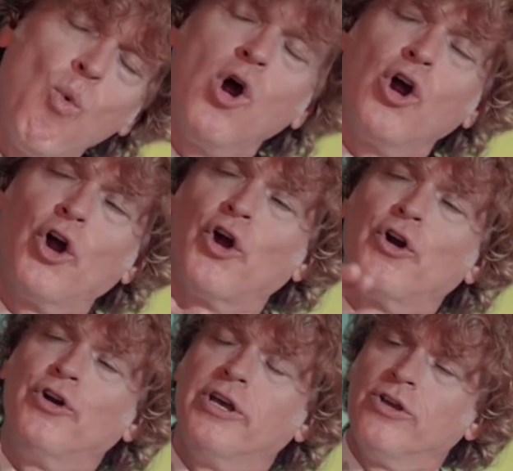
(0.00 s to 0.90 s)

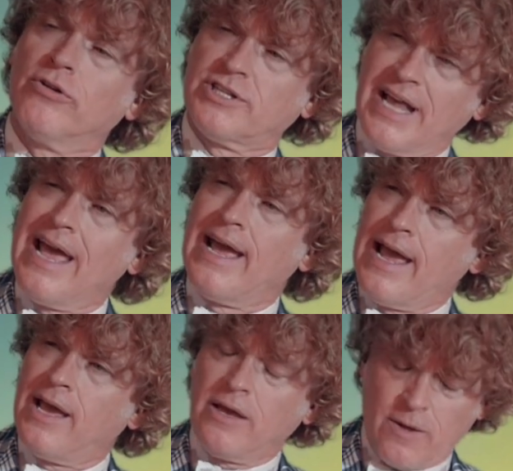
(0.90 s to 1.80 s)
word you're
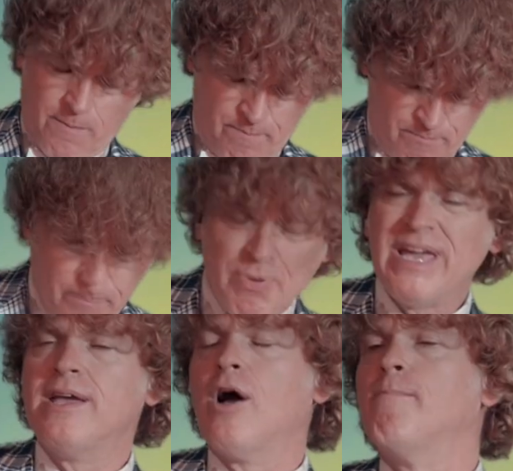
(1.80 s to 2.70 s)
saying
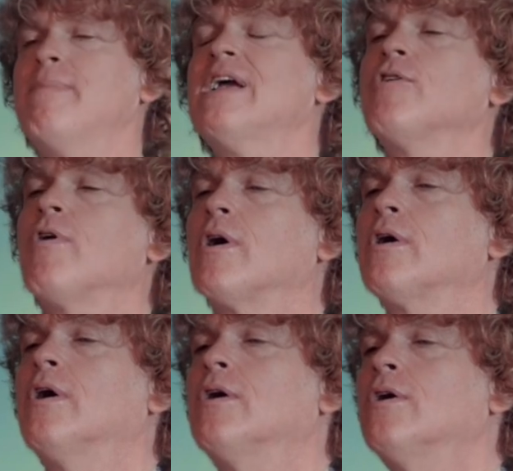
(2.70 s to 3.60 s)
be a
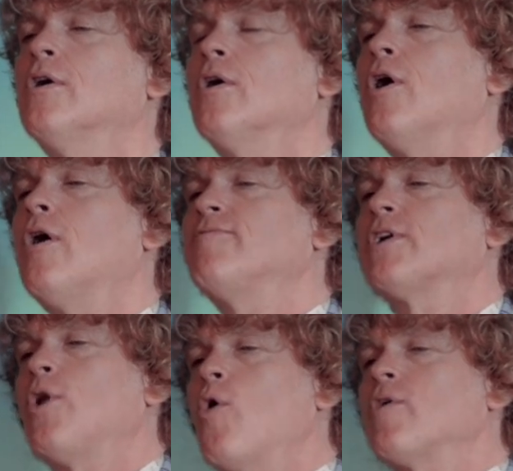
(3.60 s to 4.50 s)
mirror of the
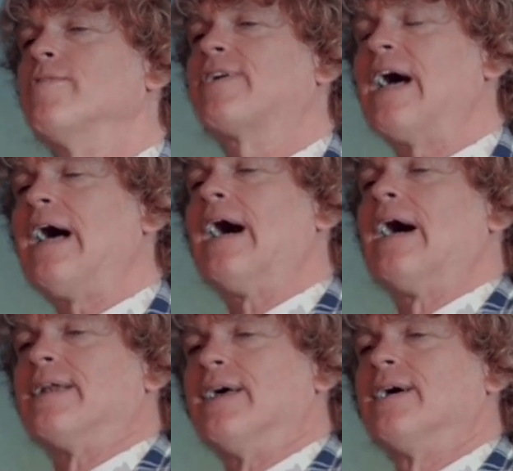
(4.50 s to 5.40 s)
glory of God